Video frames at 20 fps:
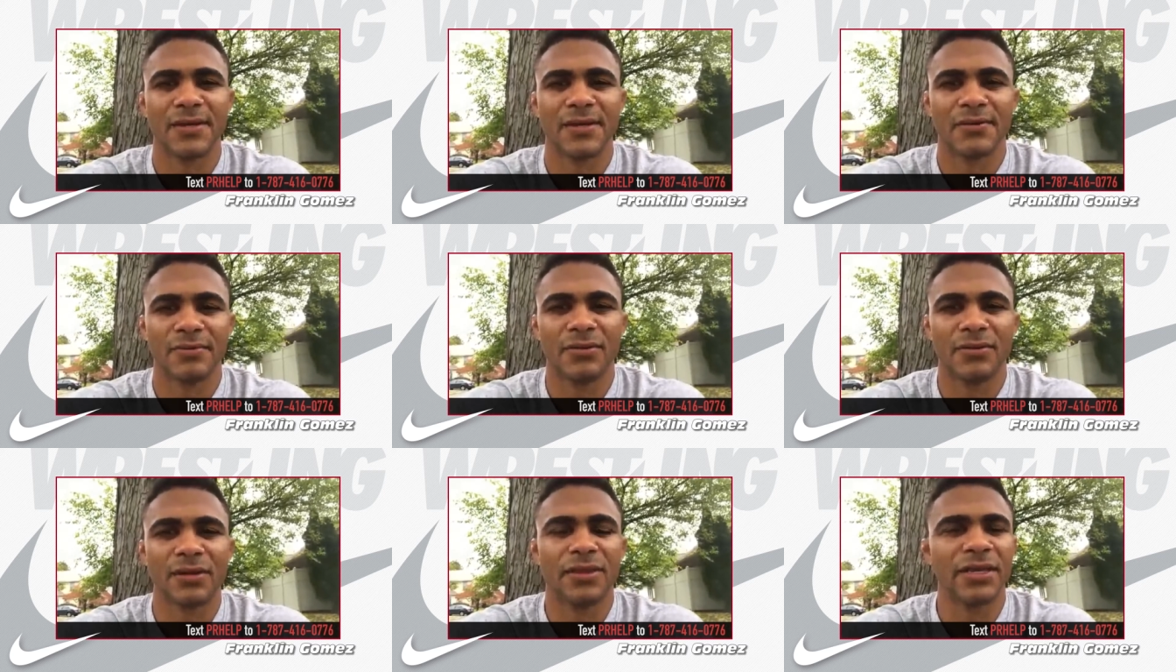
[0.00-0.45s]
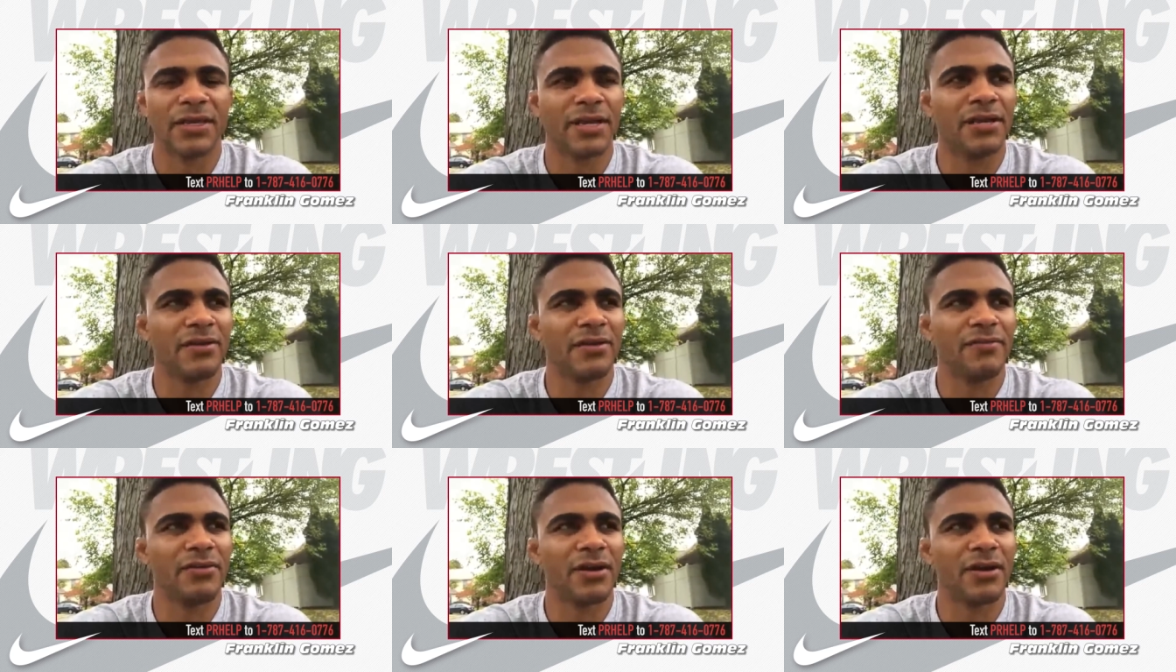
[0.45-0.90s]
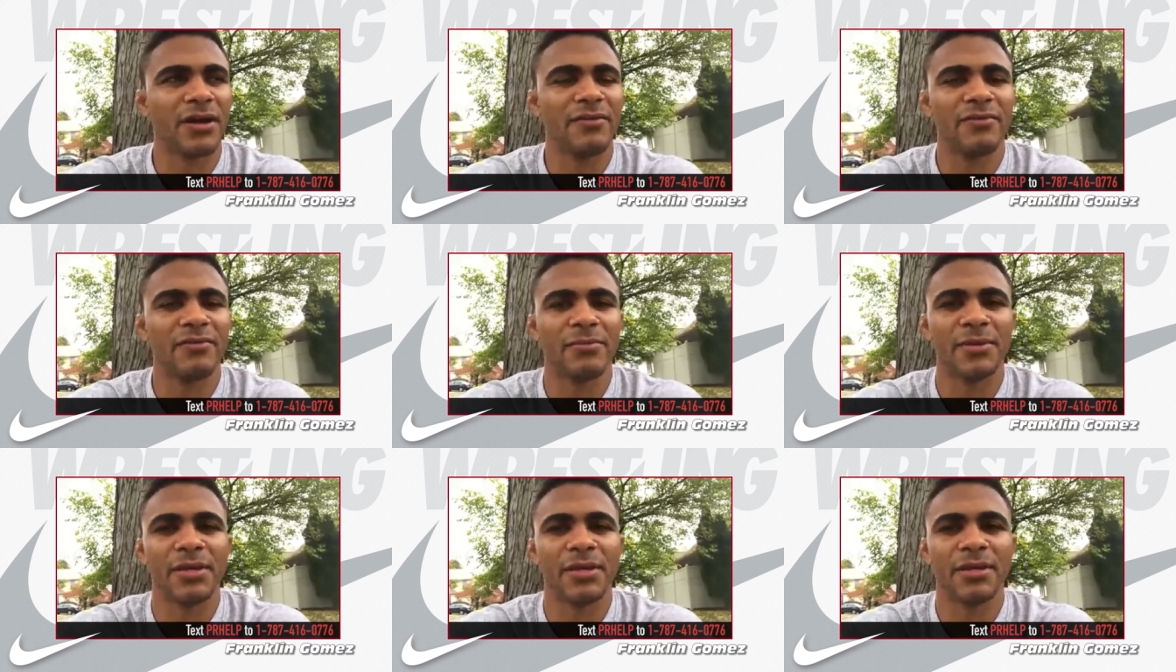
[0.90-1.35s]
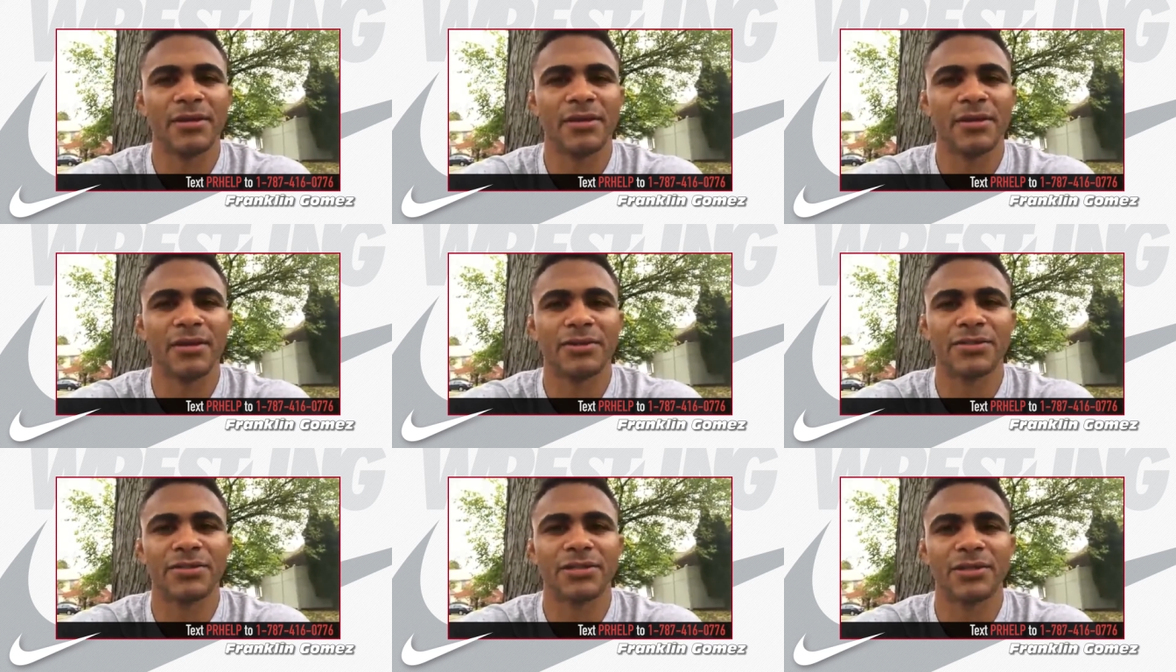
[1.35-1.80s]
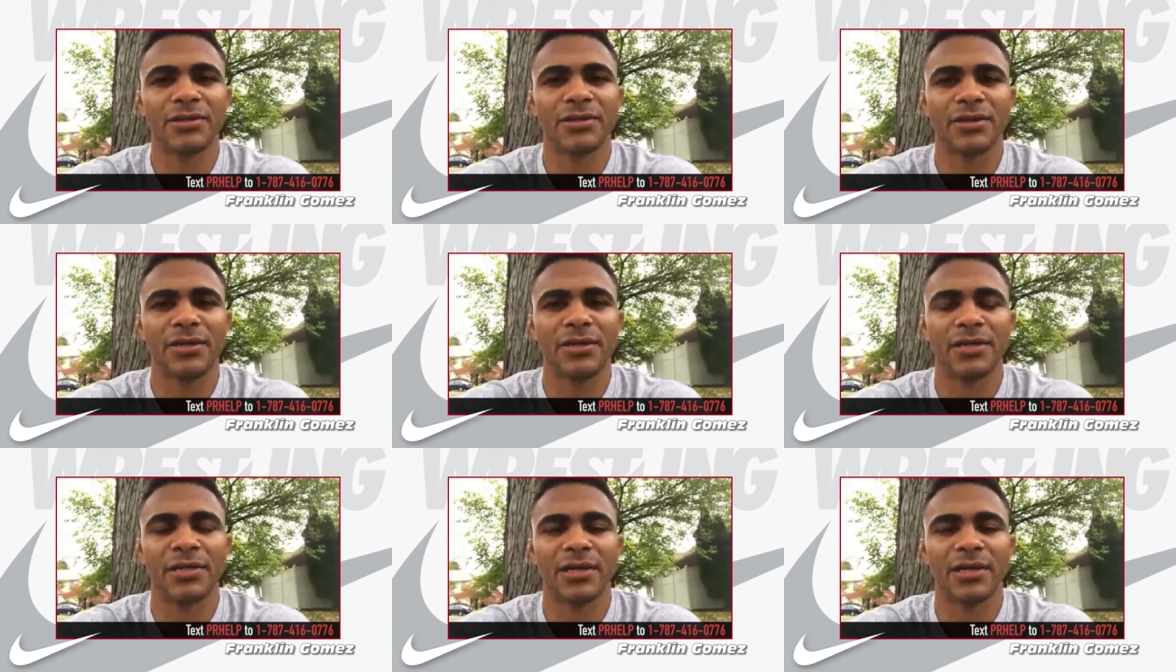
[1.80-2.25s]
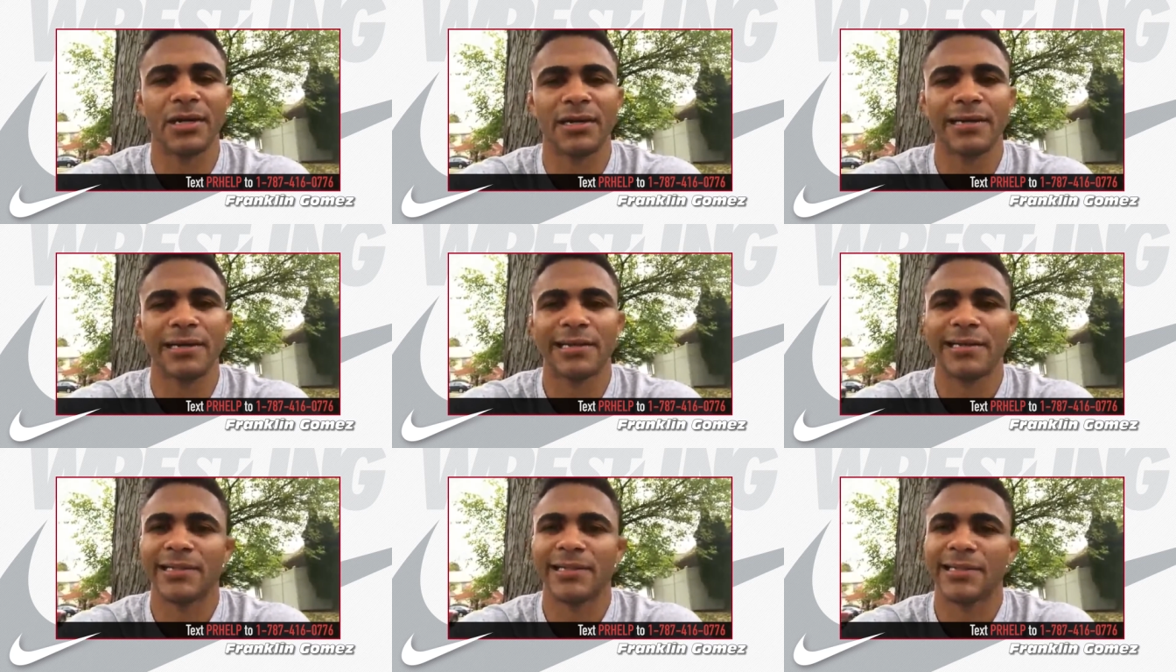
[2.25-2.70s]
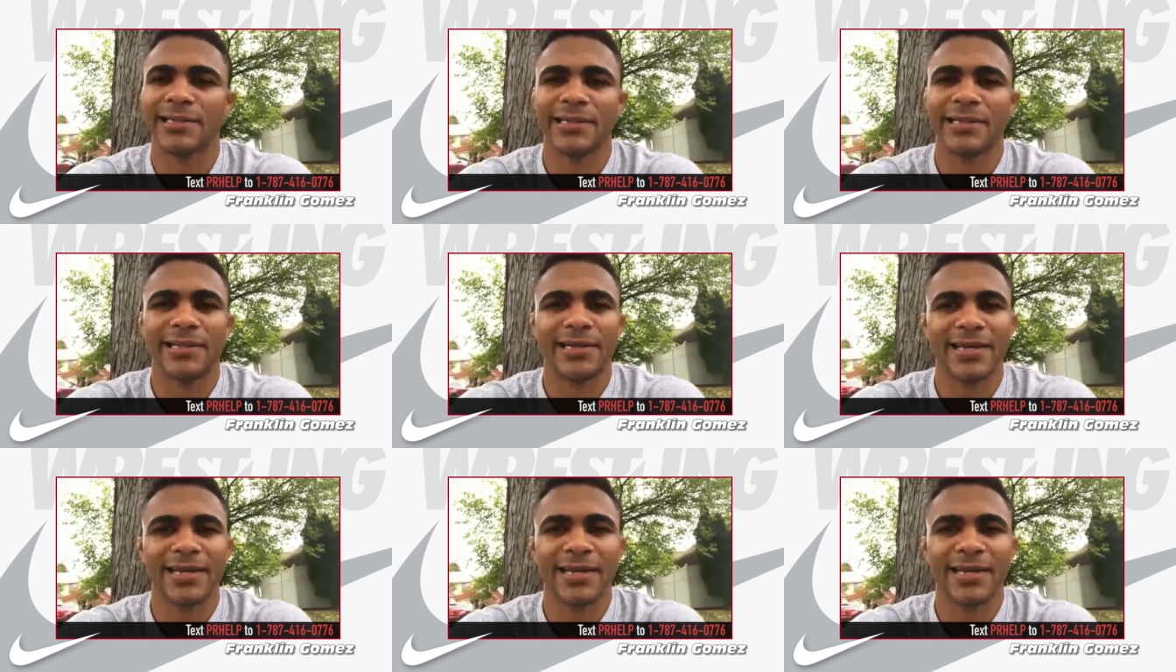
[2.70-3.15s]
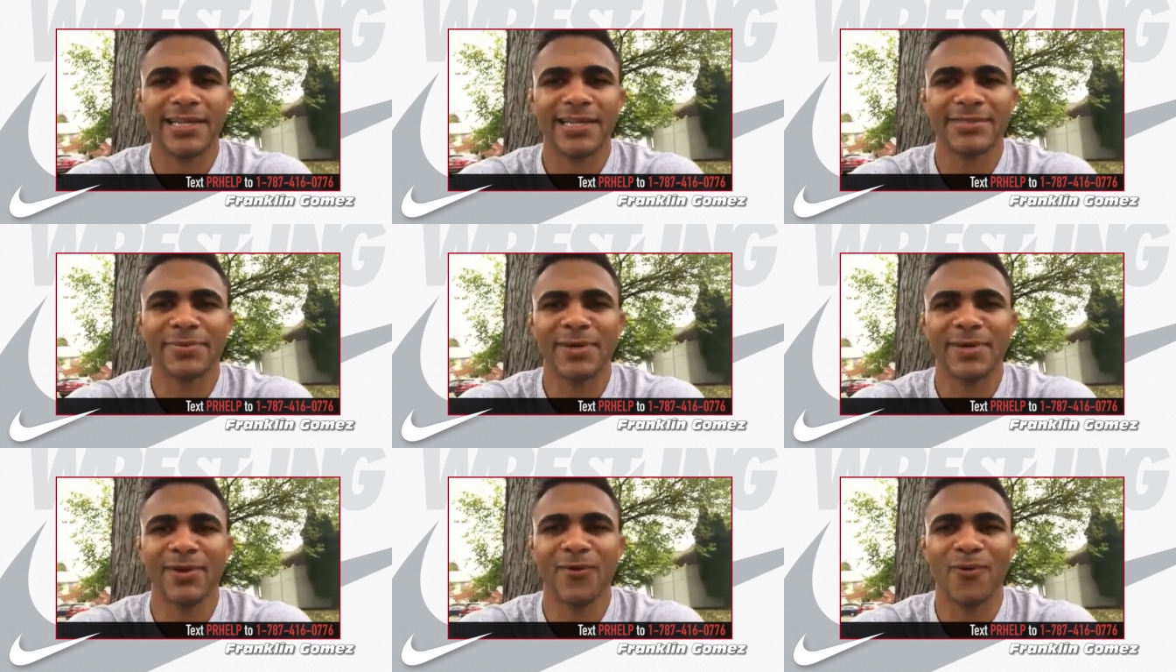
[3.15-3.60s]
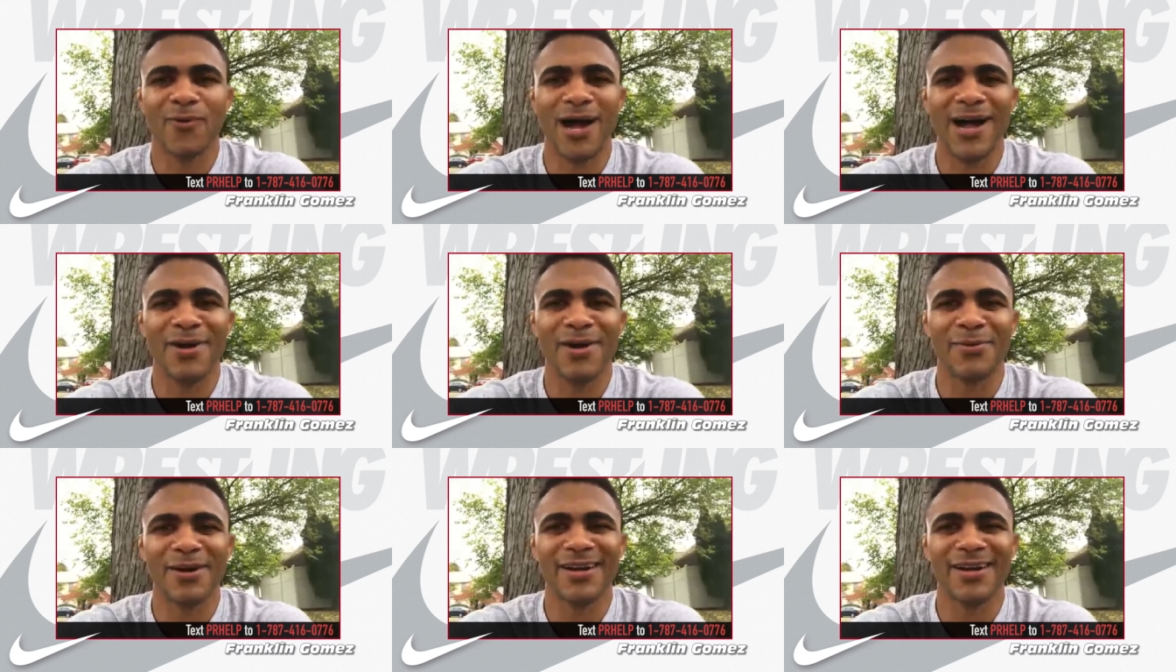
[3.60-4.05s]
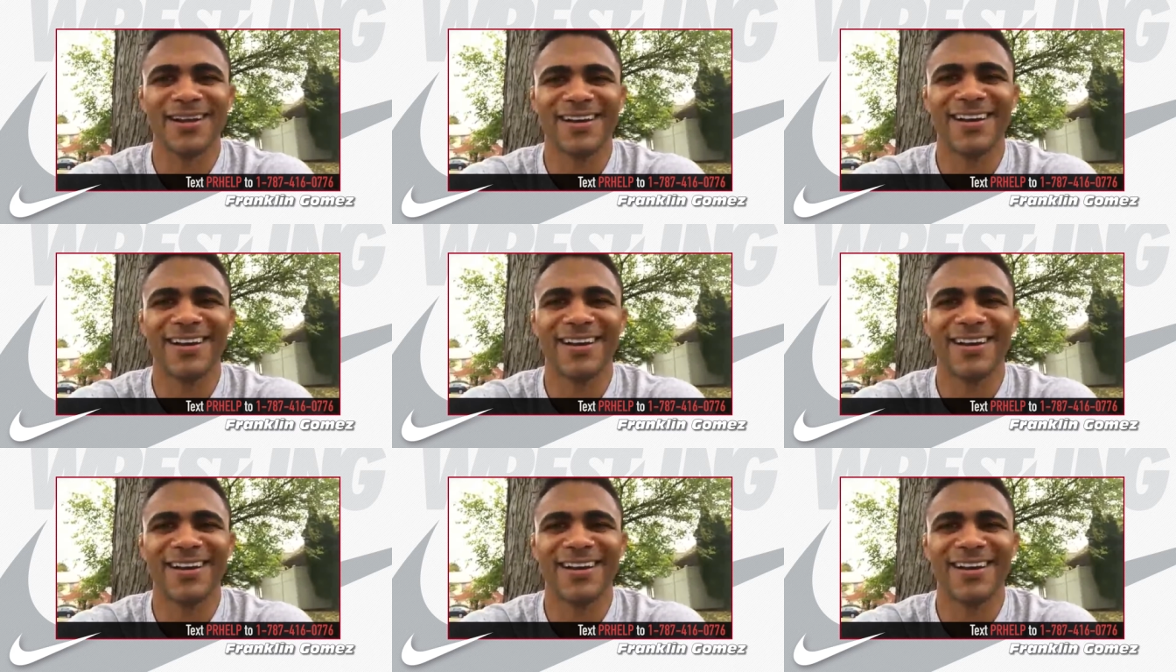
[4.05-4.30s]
Well, thank you for having me in your show. And uh, yeah, it's been a while, but